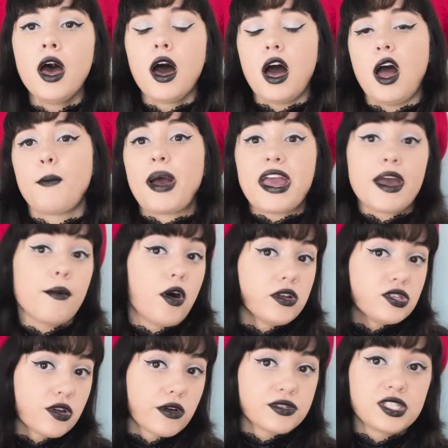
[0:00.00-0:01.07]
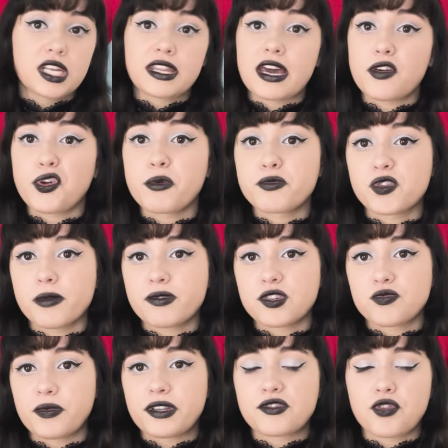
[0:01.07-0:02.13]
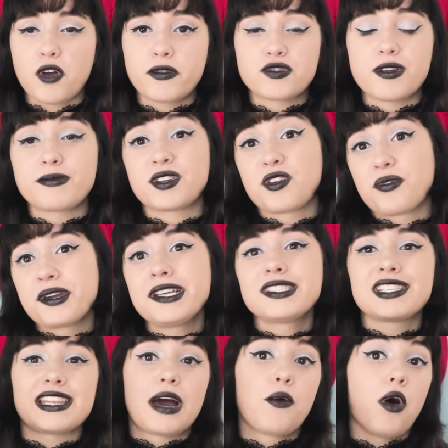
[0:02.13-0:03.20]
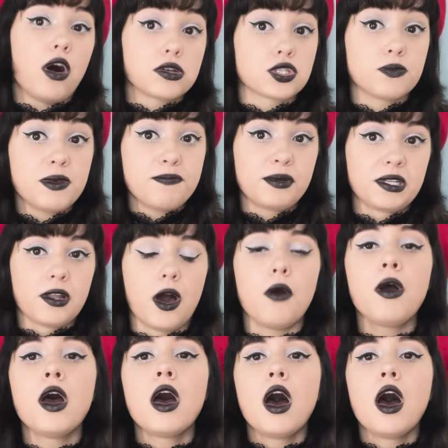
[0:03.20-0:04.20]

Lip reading: I am also hosting that group trip with Trova trip to Greece, so that will also be below.